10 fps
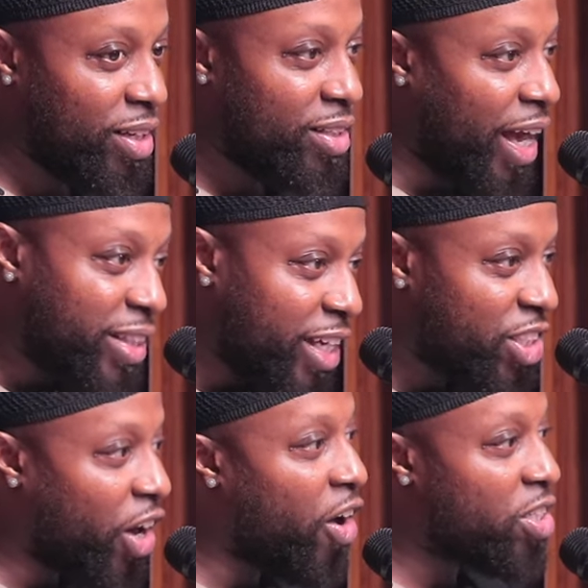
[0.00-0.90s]
that they
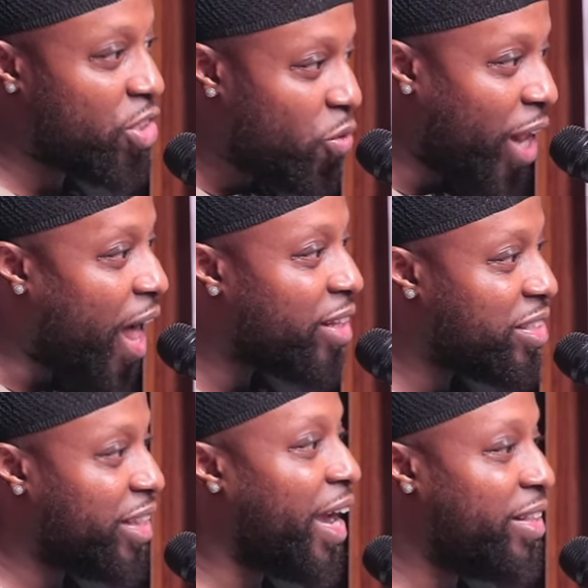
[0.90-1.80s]
charge
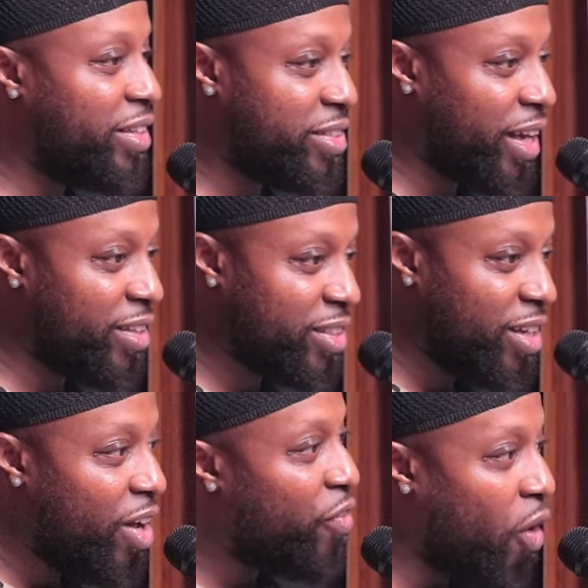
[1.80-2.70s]
$2.90
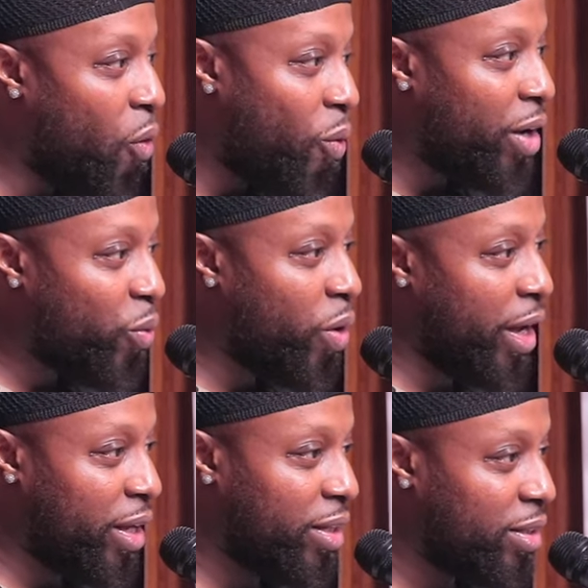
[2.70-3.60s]
for one
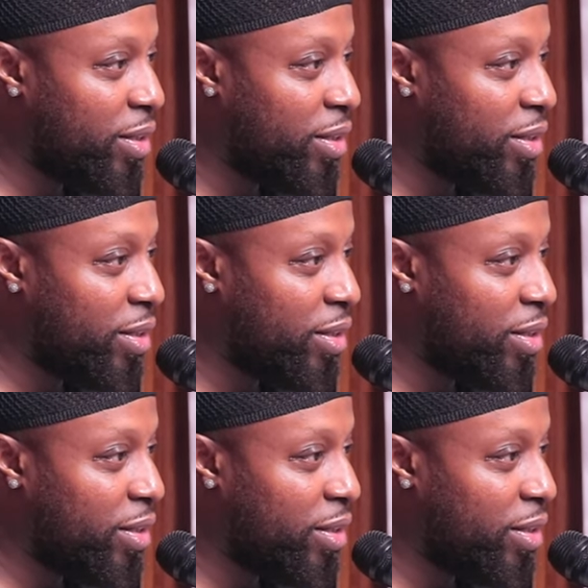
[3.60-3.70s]
way.